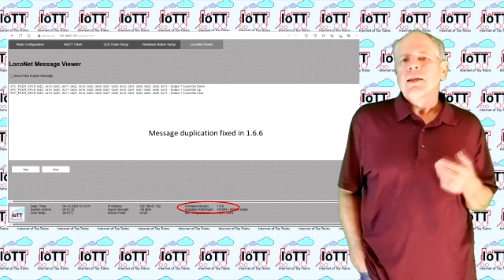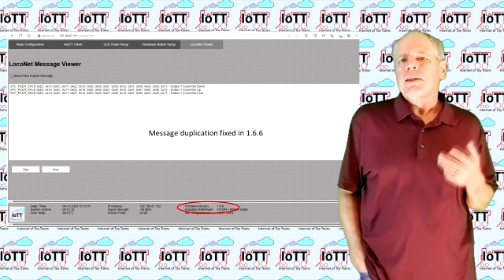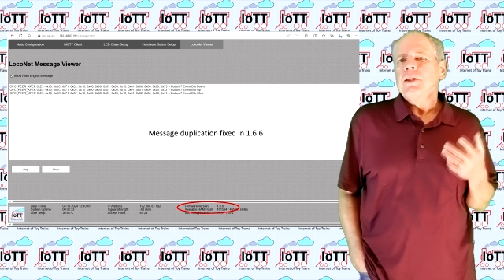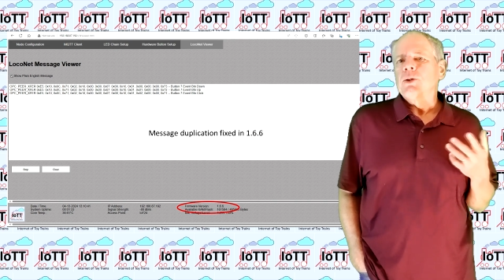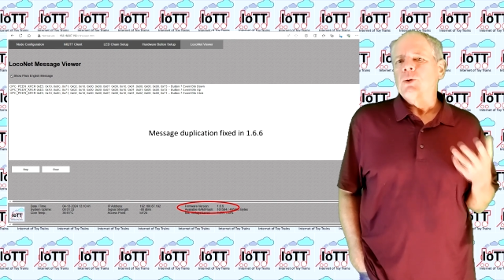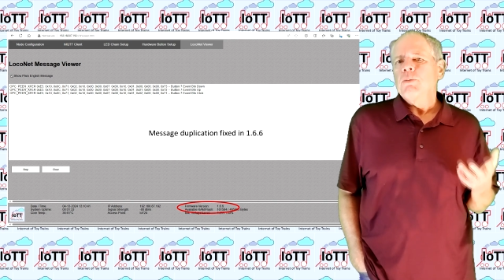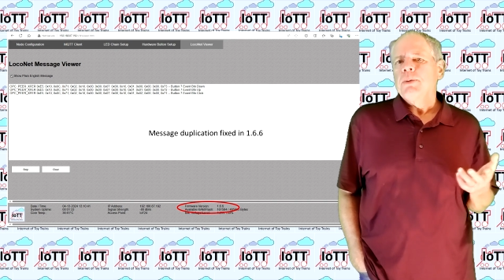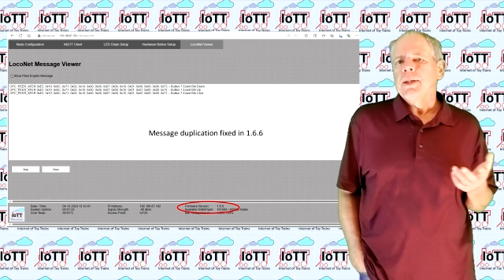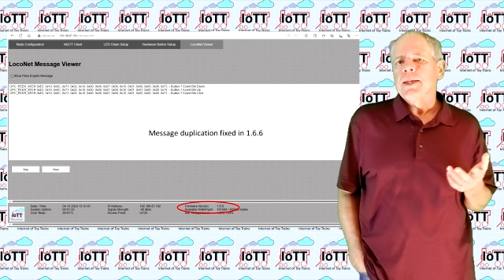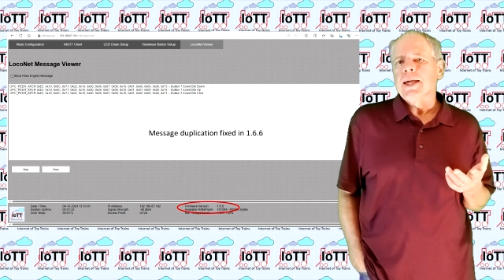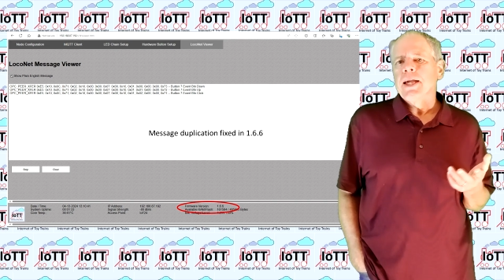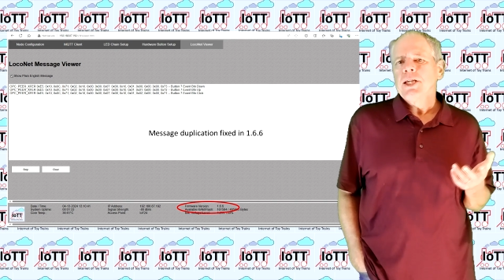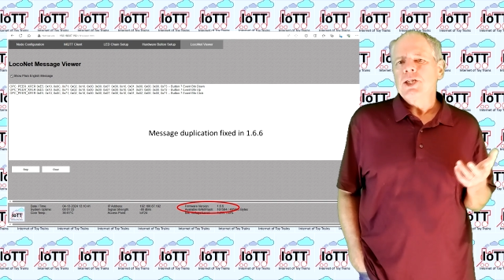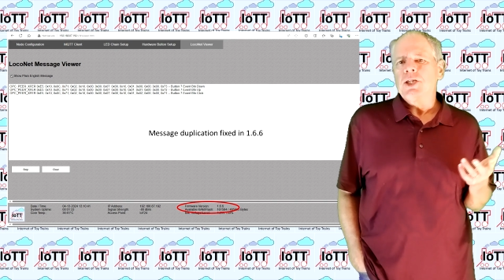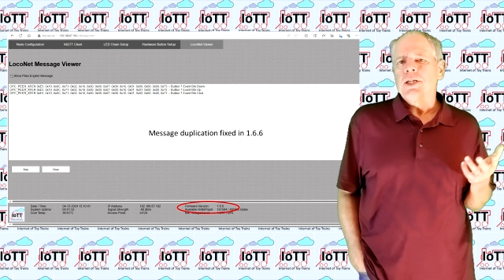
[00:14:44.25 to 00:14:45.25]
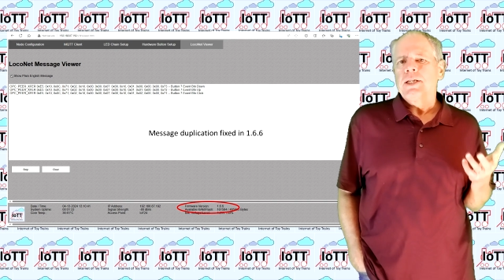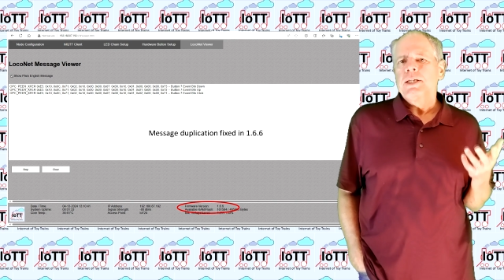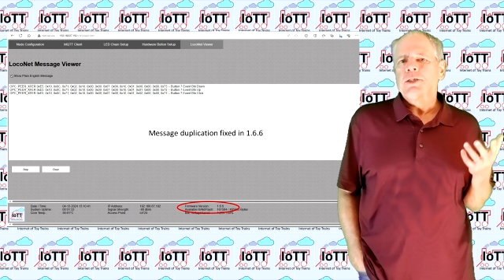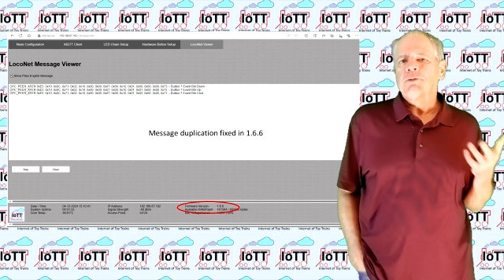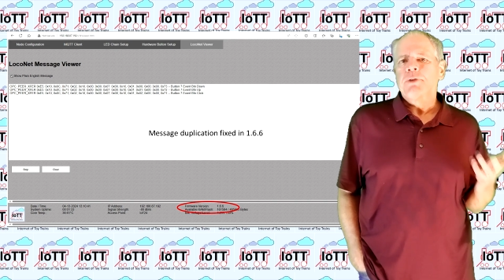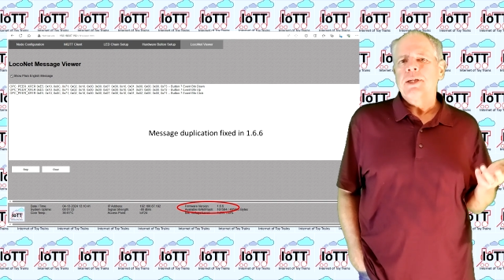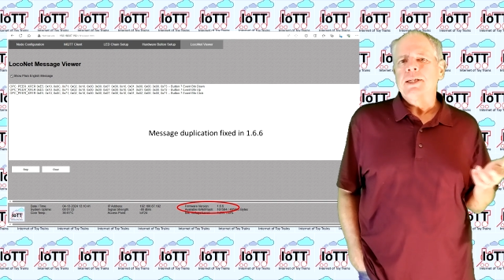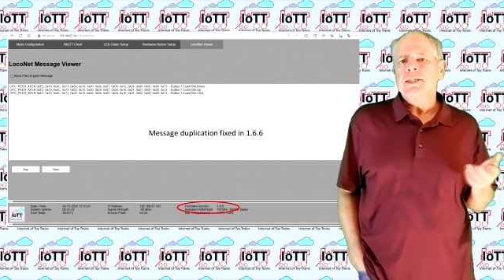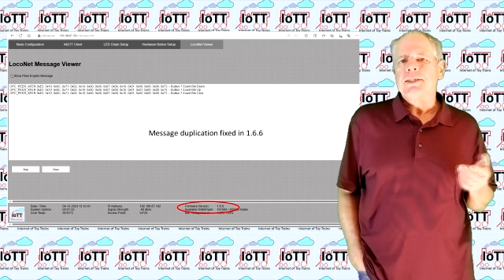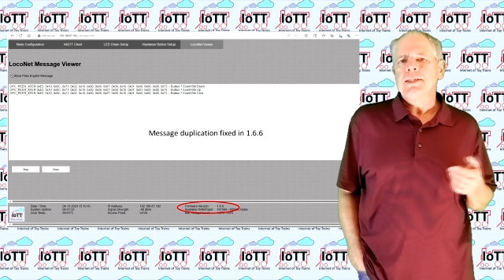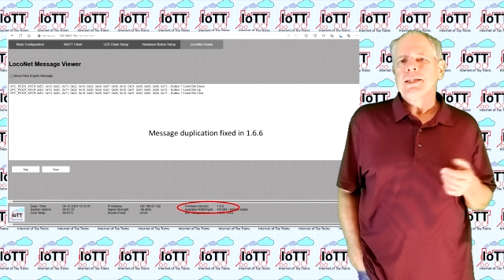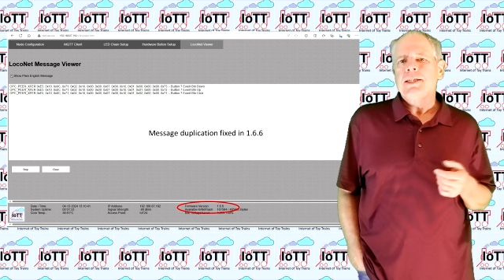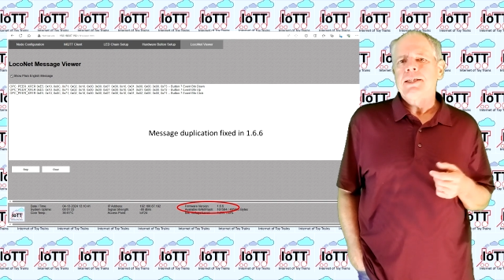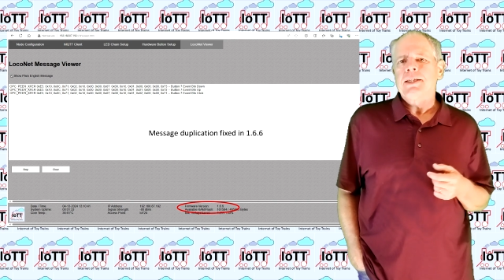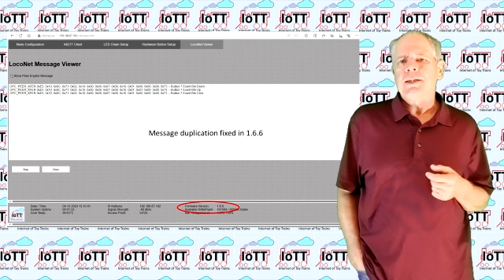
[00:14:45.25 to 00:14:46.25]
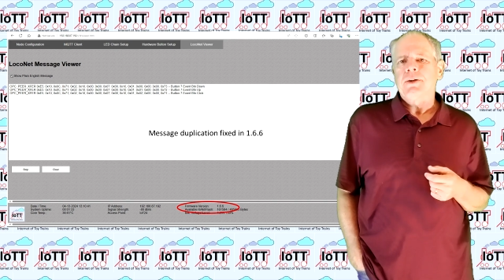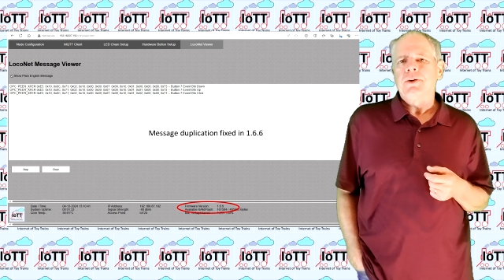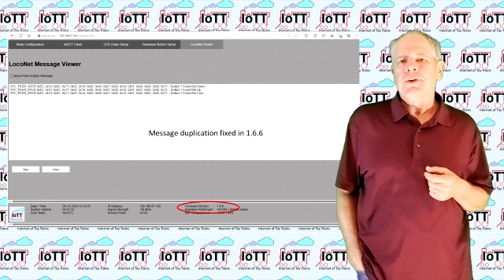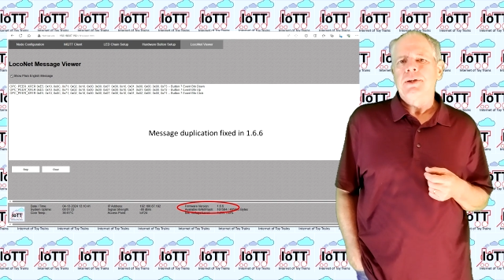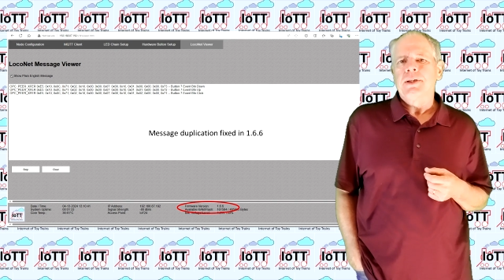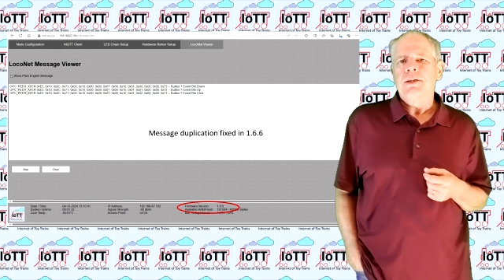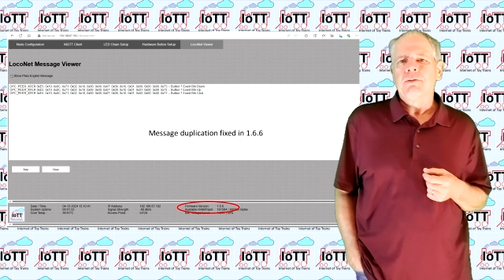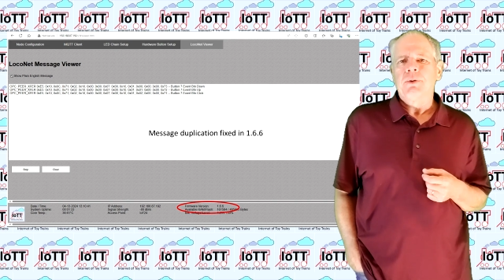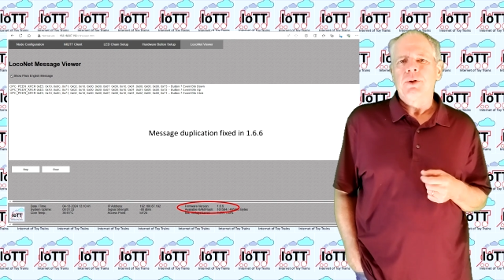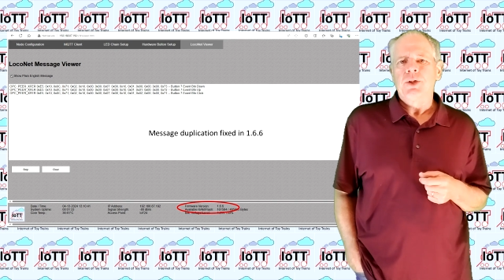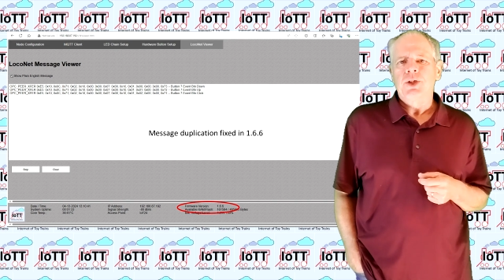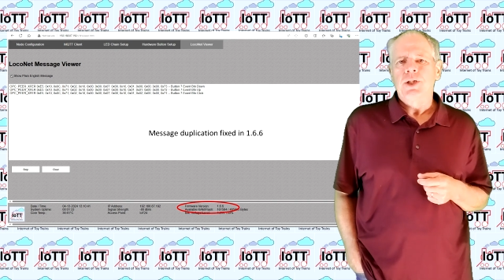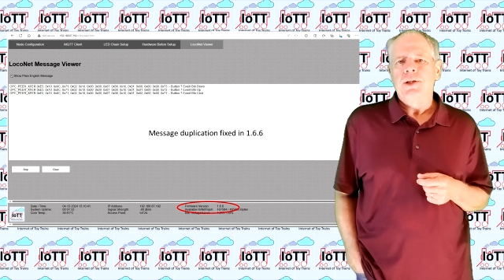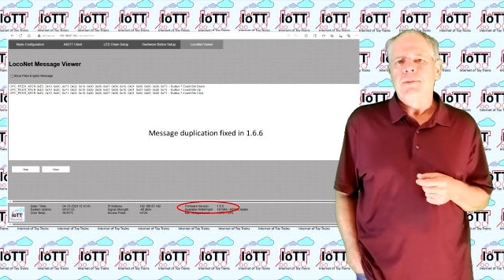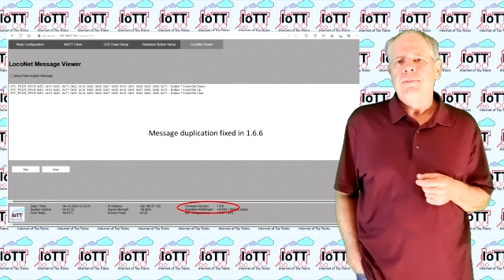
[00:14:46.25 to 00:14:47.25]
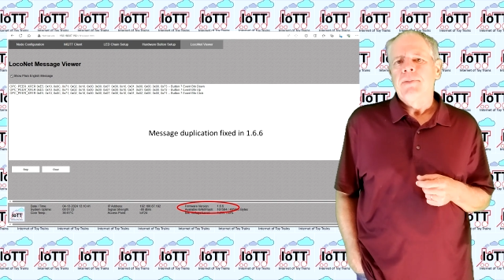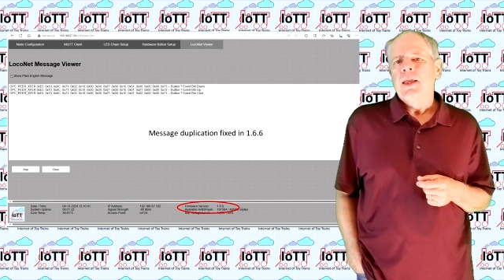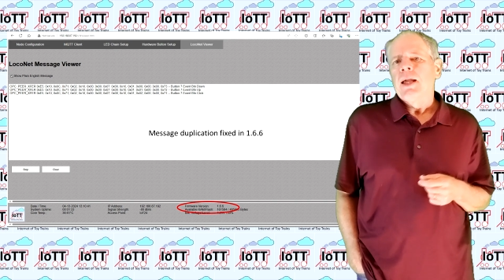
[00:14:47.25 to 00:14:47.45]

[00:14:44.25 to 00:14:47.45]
The duplication is fixed in the current version.